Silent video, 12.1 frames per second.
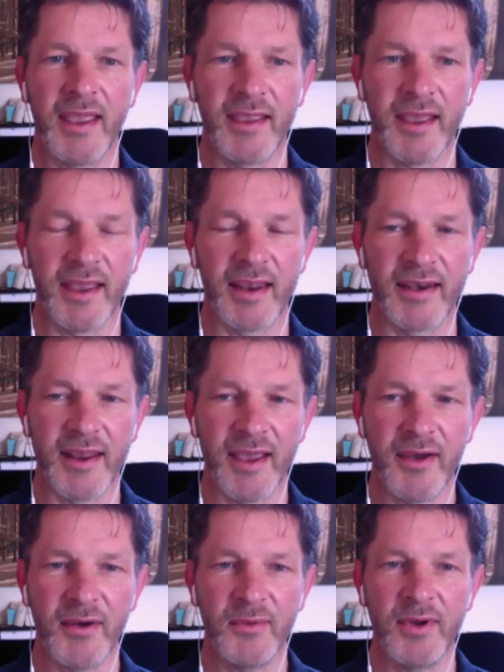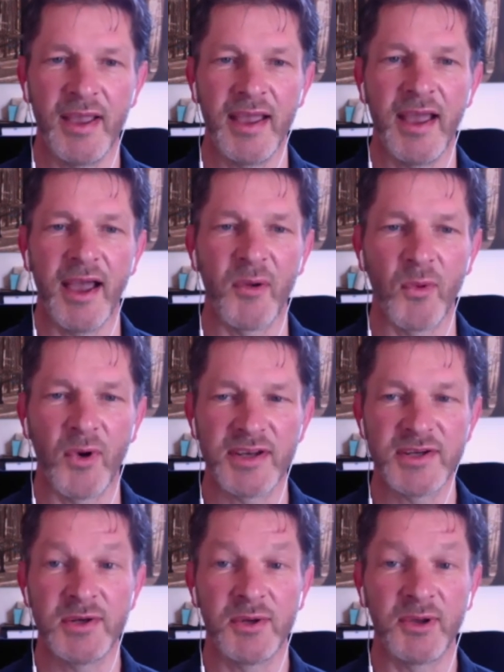And now I want
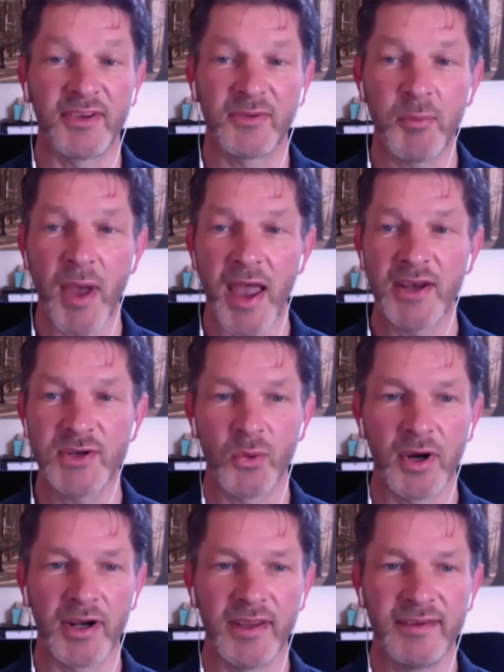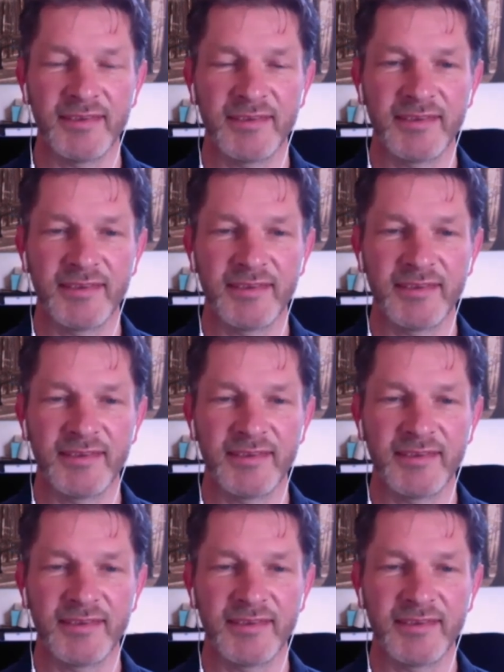you to expand your awareness.